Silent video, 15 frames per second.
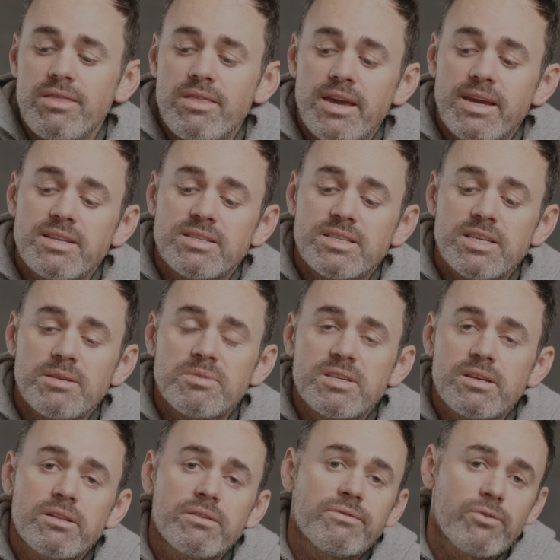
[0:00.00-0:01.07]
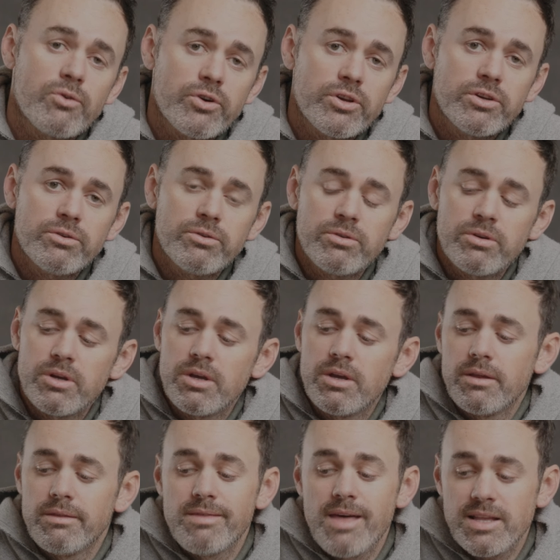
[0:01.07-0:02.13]
they can seam seal it for you.
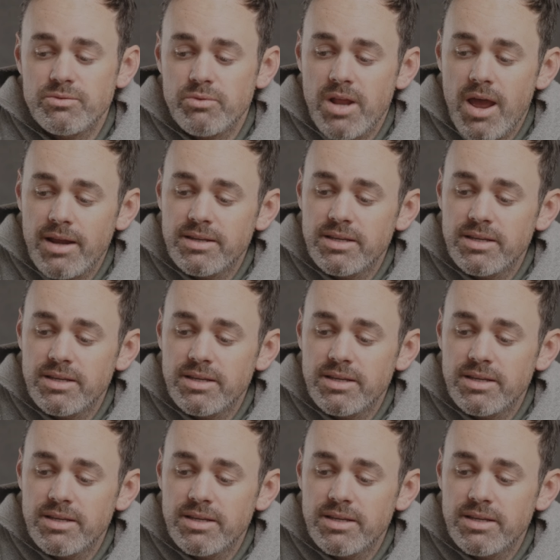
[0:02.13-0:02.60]
That's what I